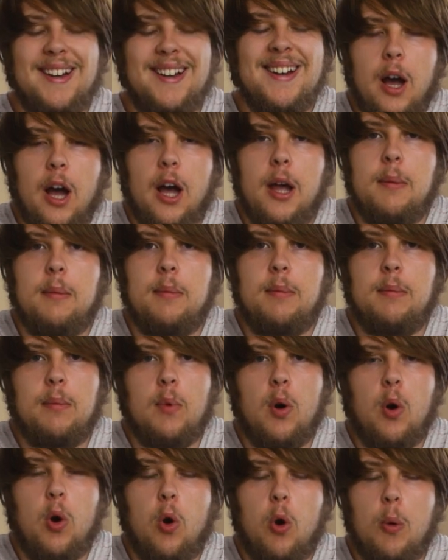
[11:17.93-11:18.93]
I'm
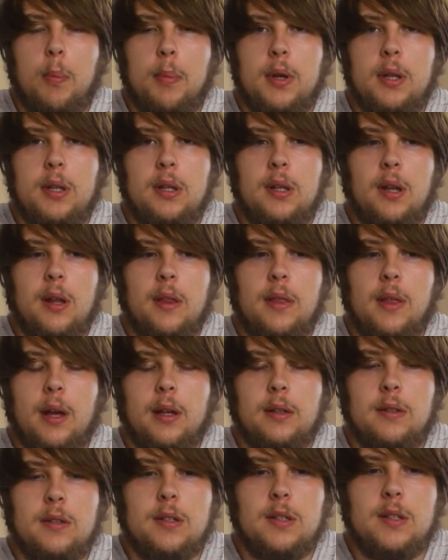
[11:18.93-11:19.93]
hoping
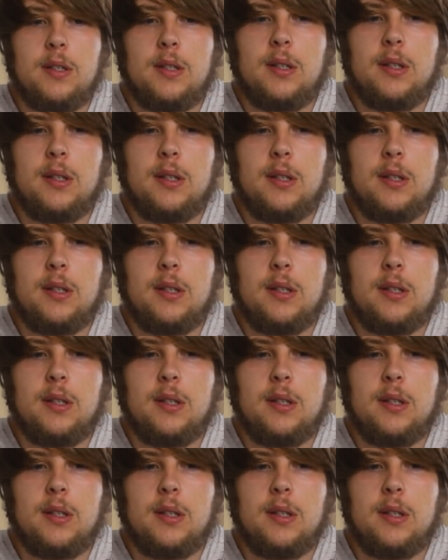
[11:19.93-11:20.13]
that